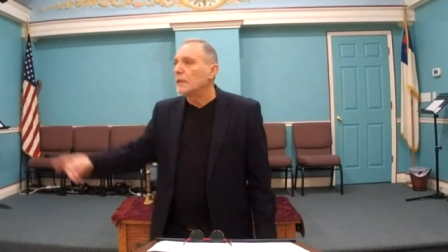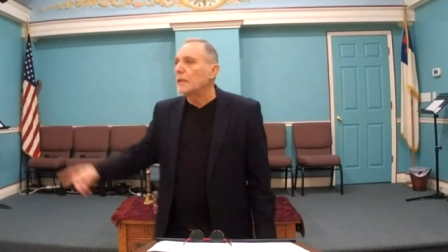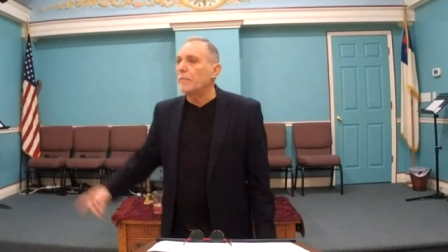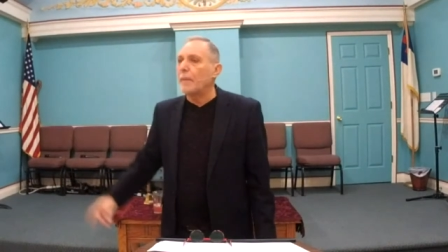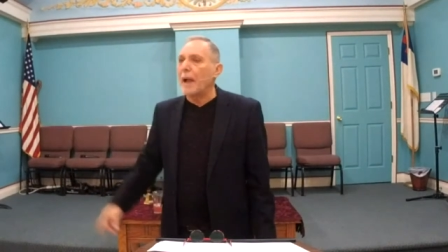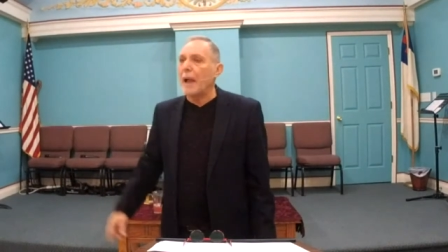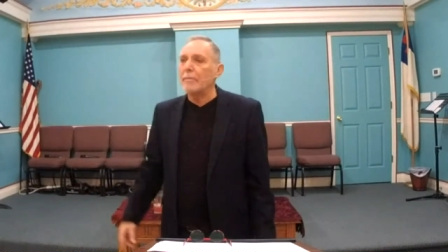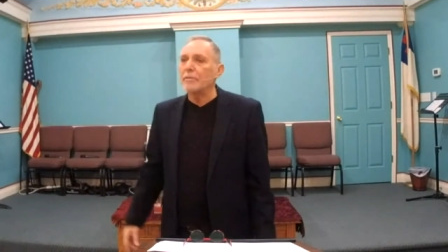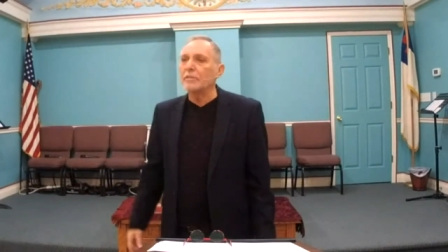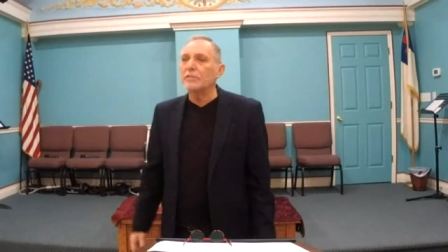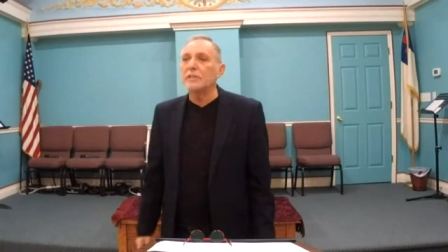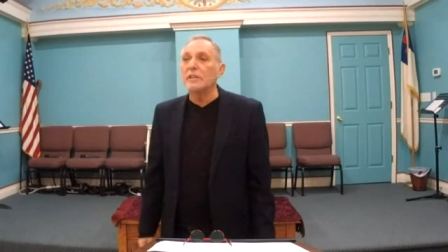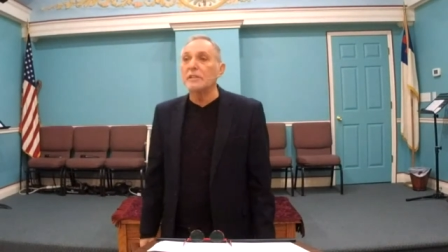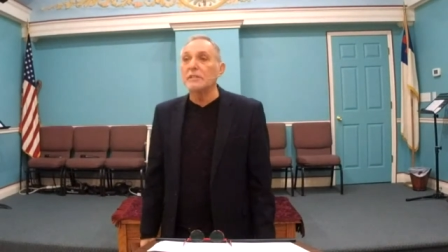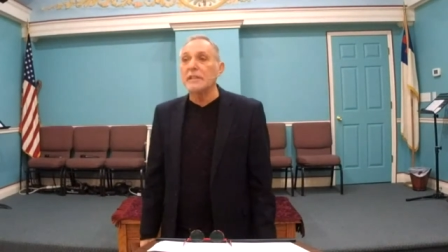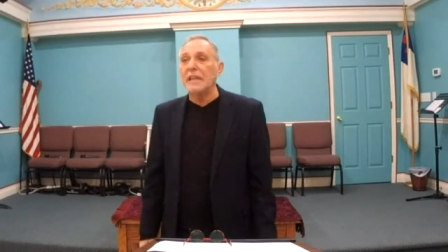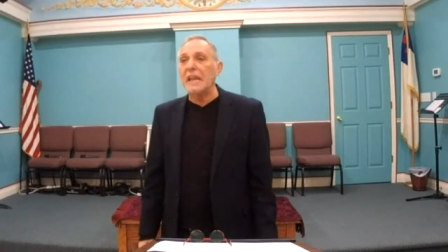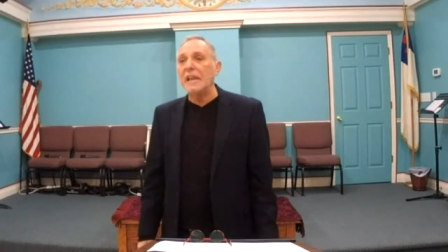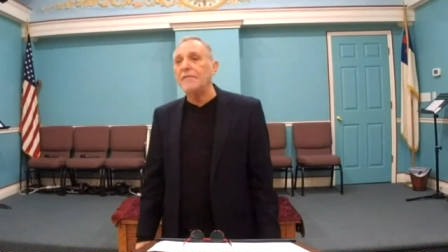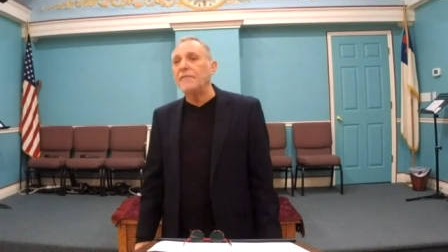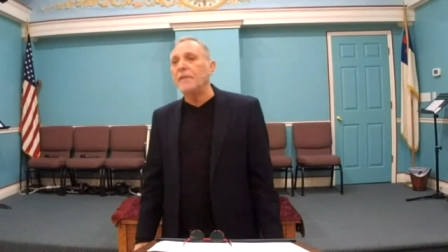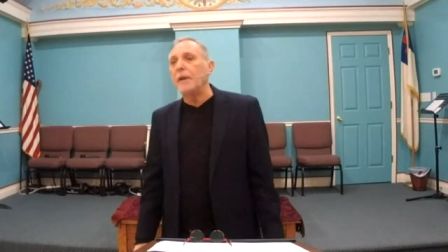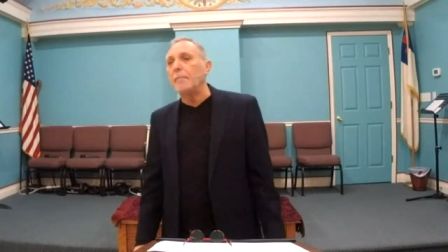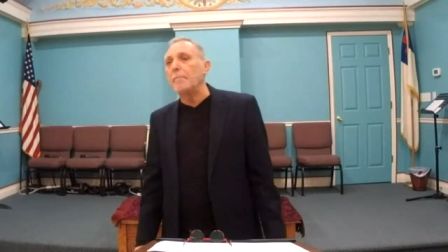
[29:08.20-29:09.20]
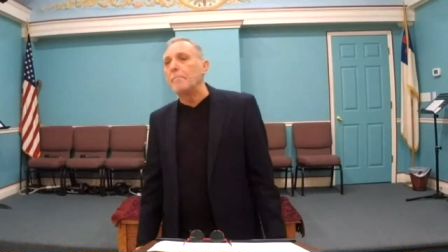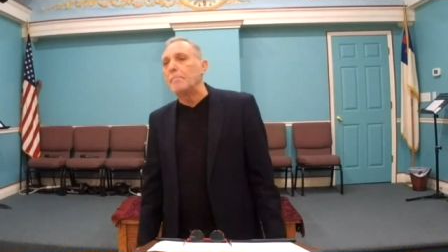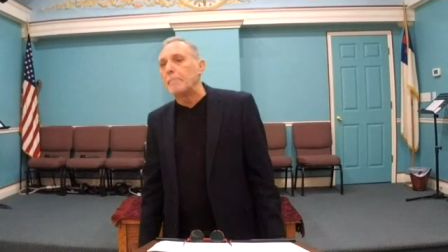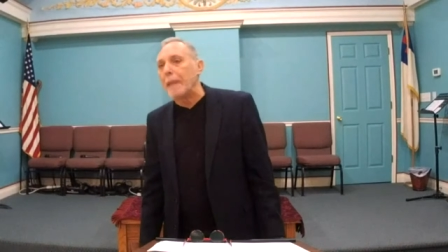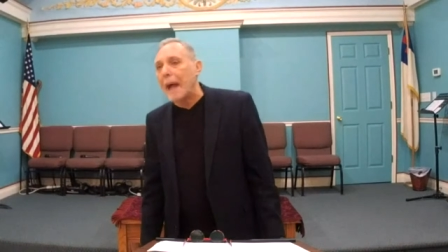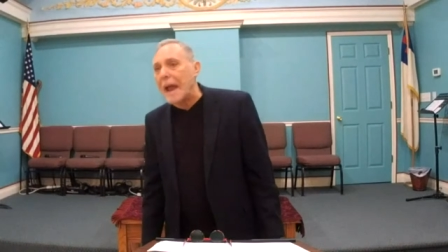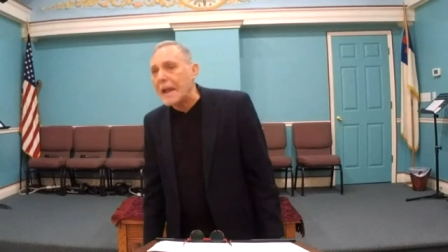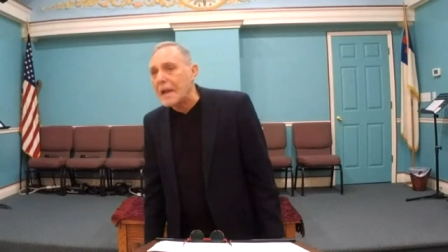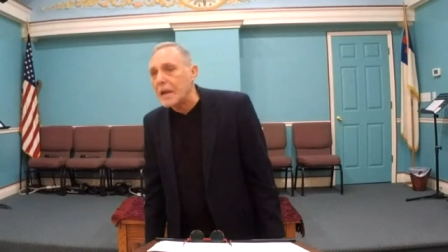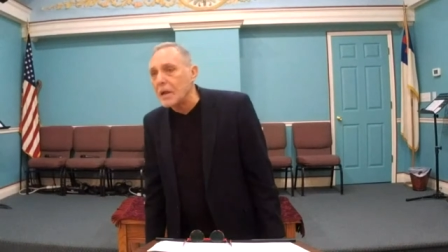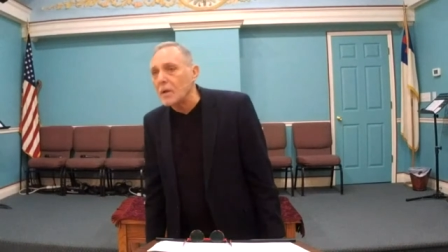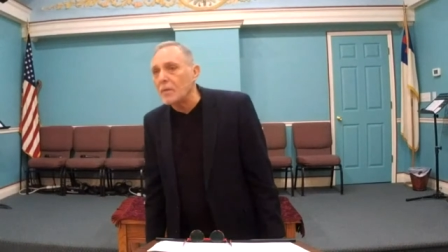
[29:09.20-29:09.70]
The Bible says even
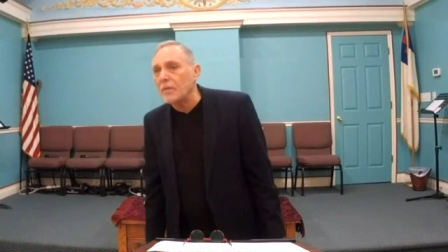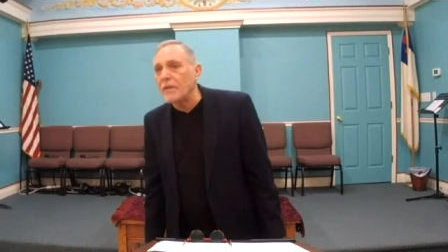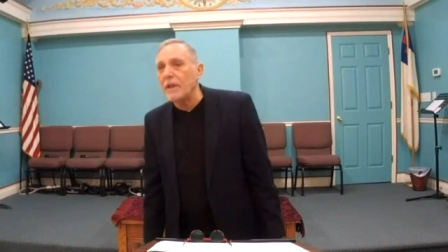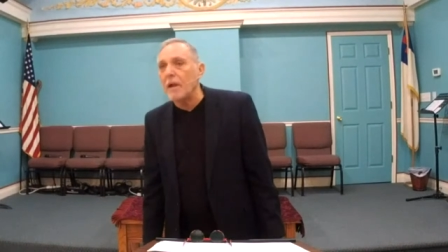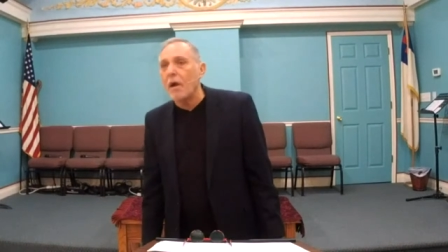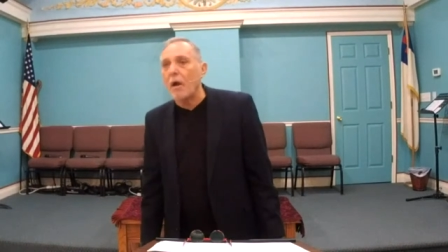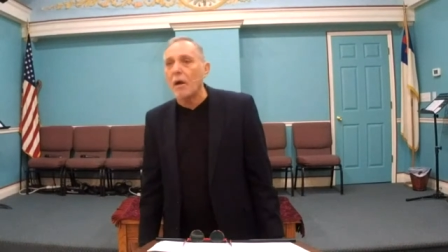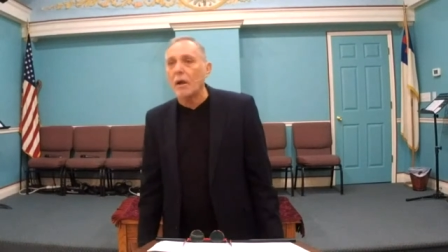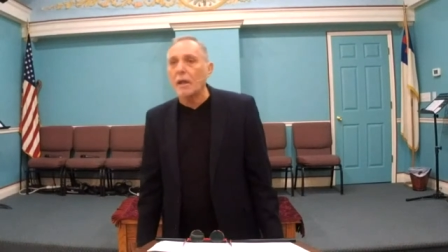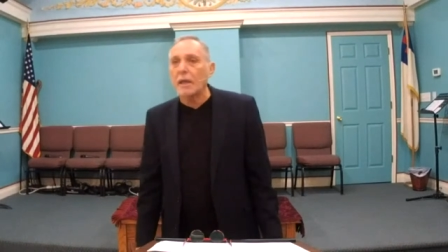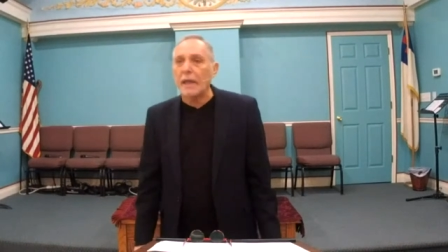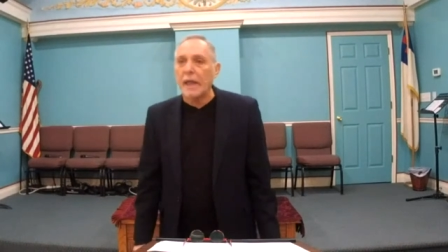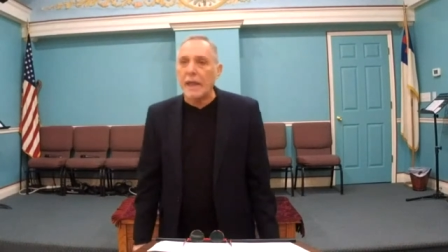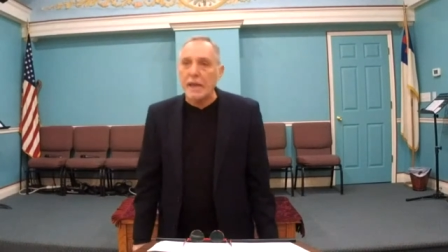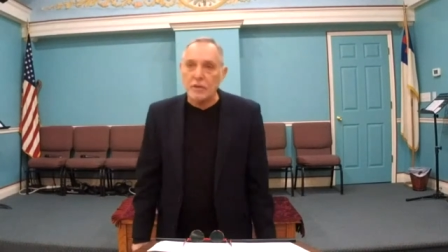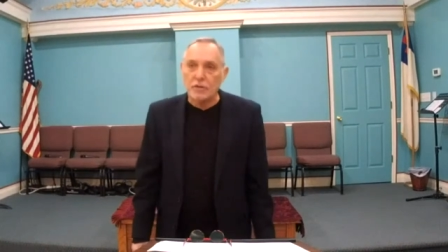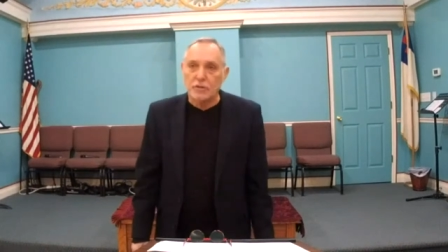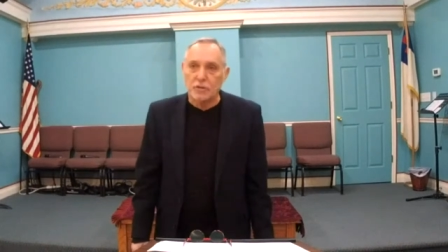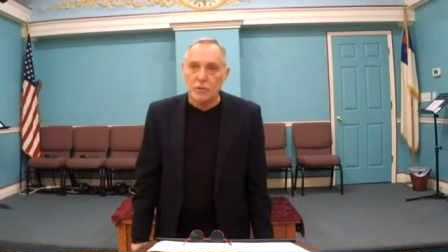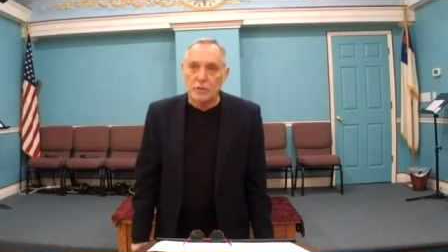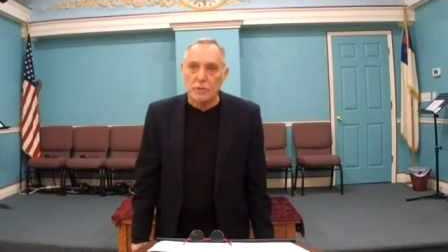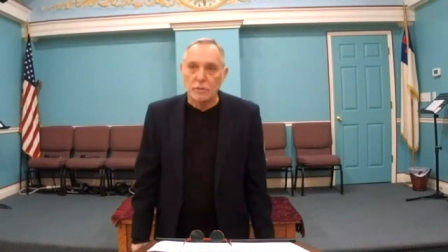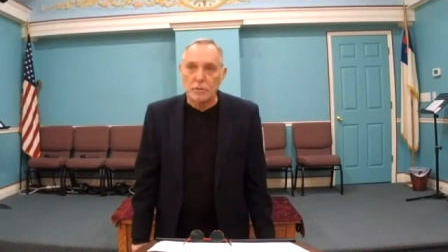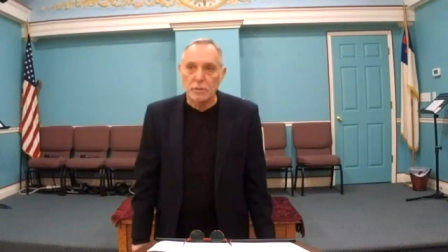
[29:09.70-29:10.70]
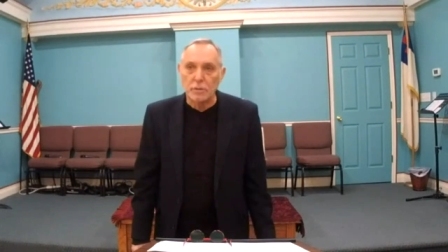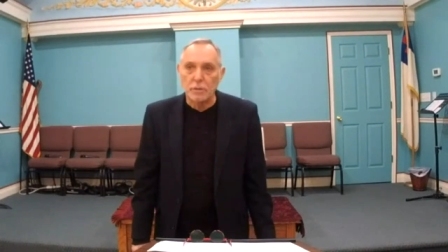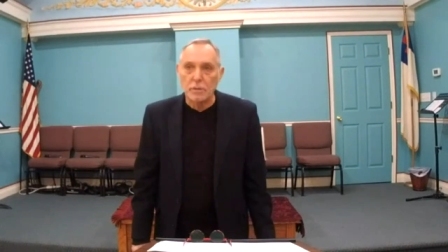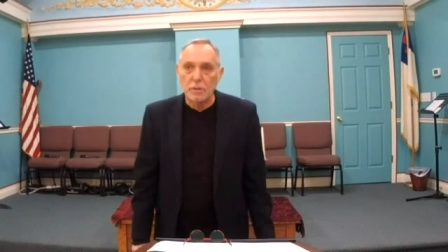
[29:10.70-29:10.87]
Michael the archangel,